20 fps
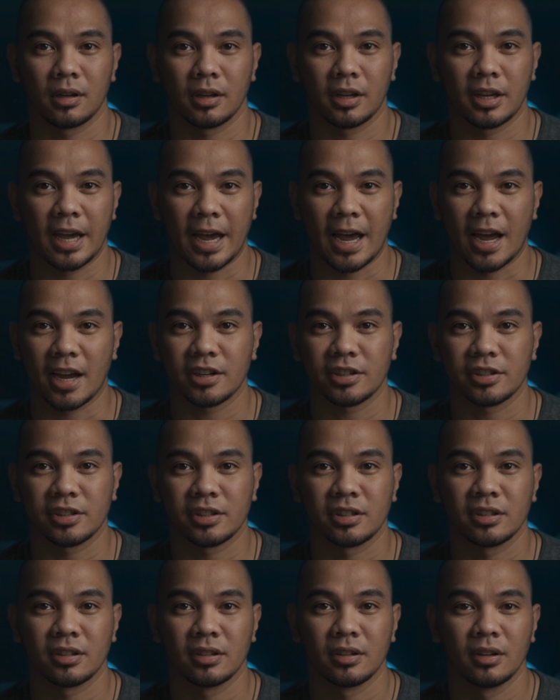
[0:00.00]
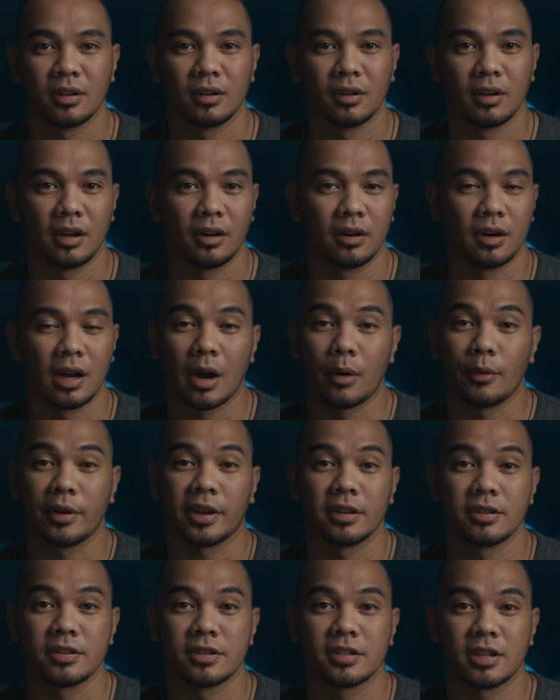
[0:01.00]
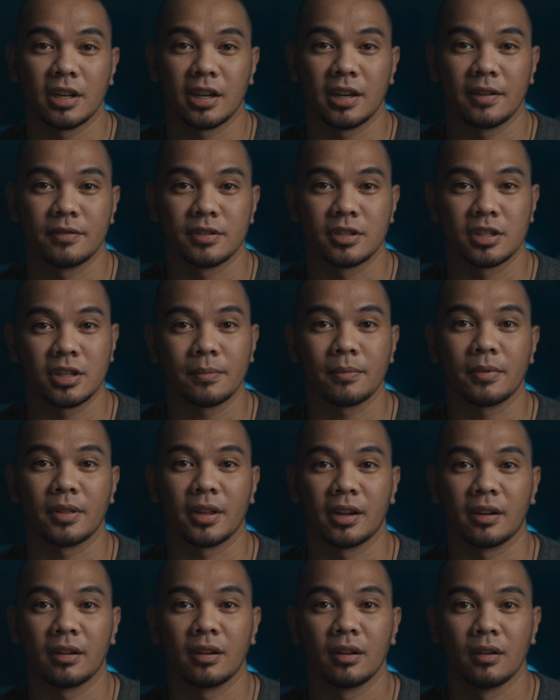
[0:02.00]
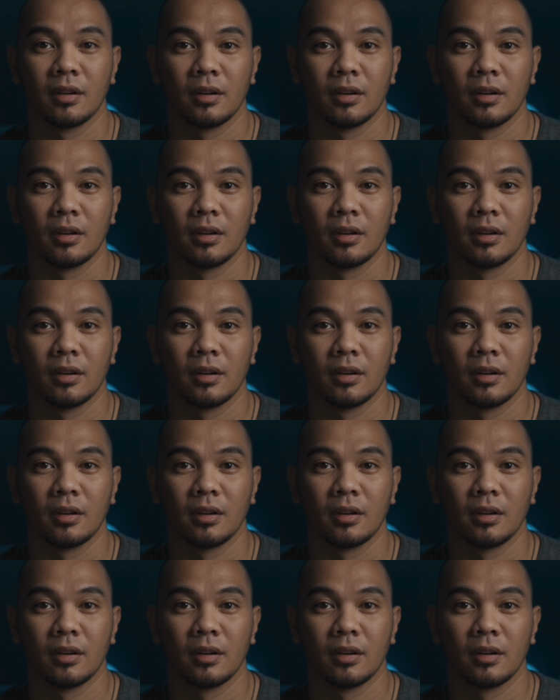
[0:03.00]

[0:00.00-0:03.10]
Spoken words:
cash and how we can save something